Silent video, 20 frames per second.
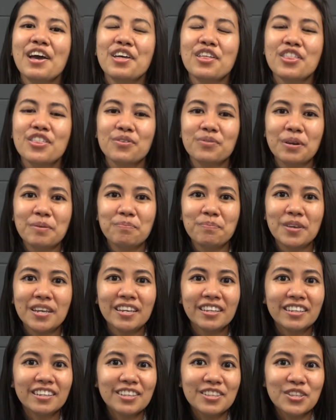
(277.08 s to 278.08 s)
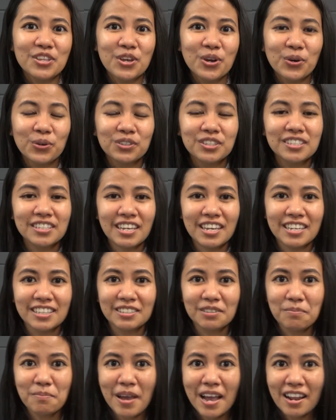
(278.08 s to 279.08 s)
The repeated notes in
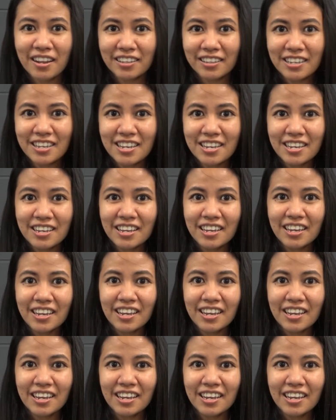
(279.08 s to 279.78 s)
the melody